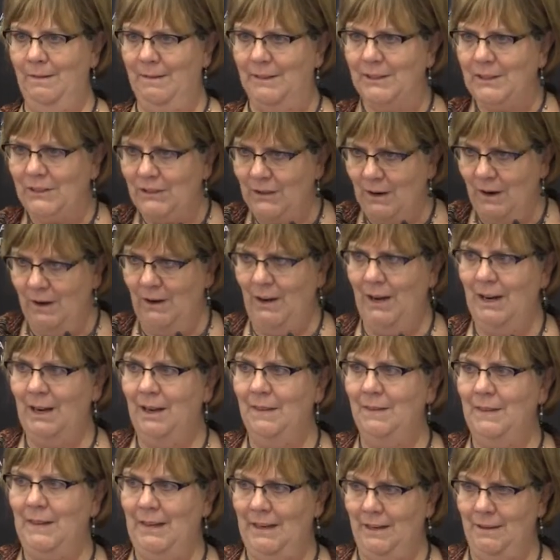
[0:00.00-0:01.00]
starting
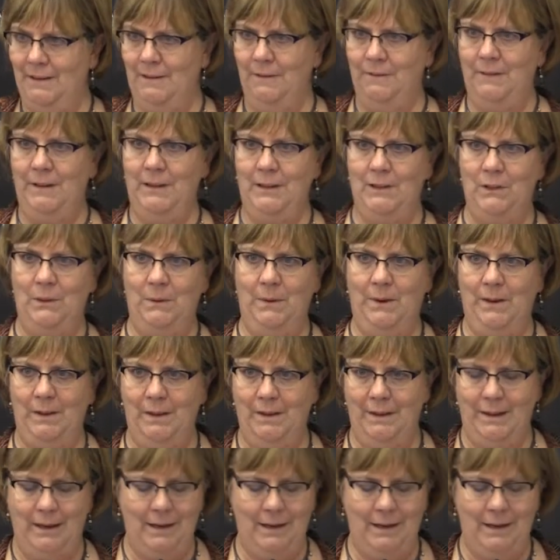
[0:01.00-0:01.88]
at the individual,